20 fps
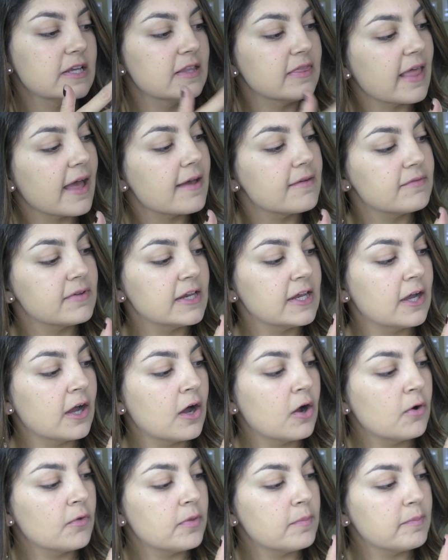In that
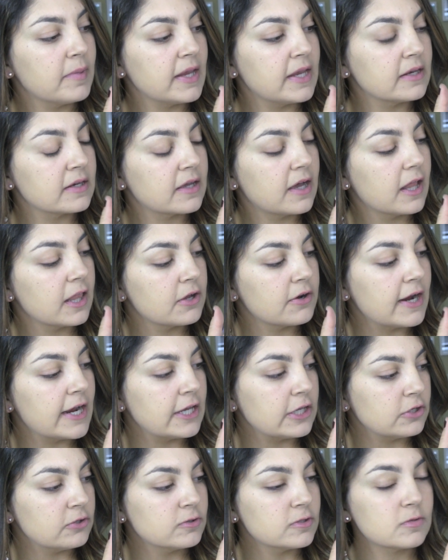video, the main color
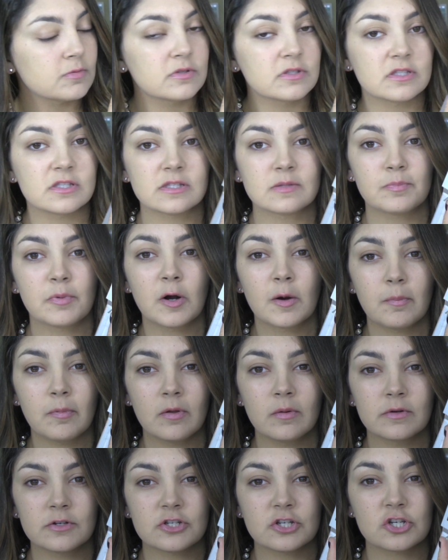I used was this
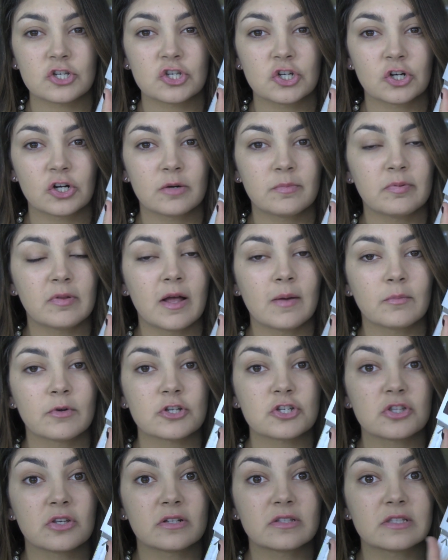purple, which is Sugar Plum,
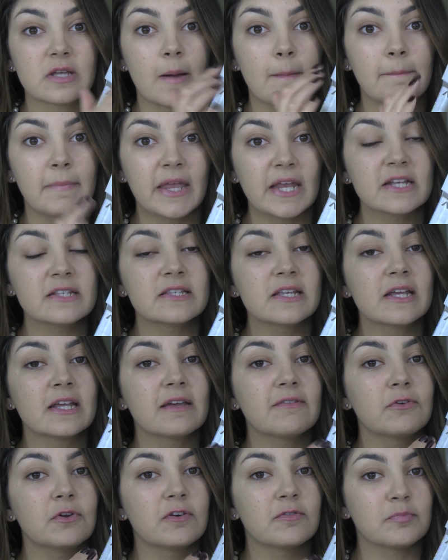which looks
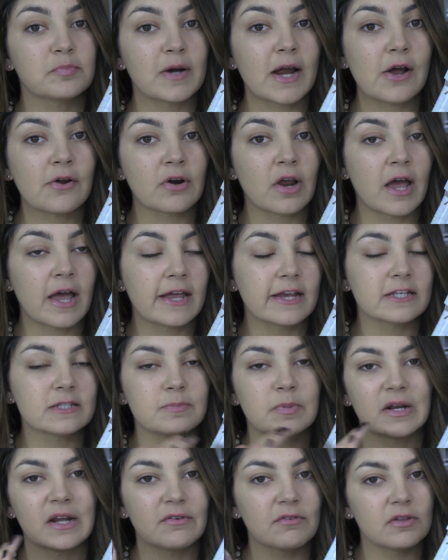amazing if you have brown
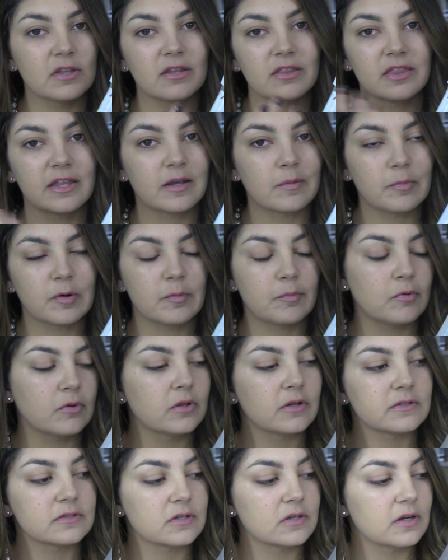eyes, but I really think purple
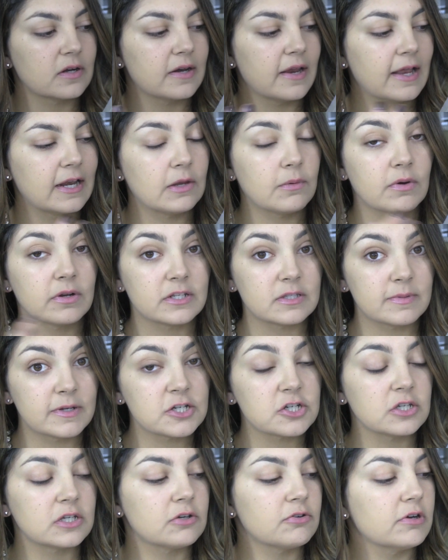looks good on anyone,
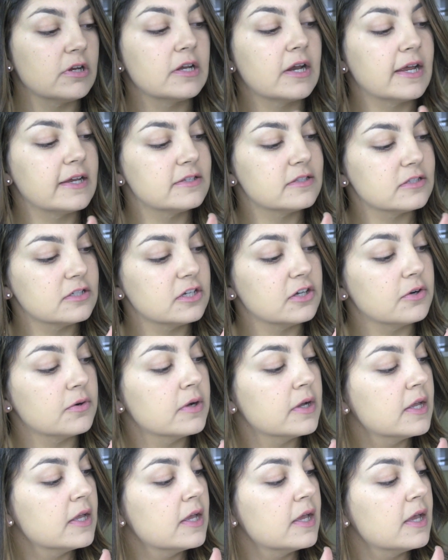especially green eyes too.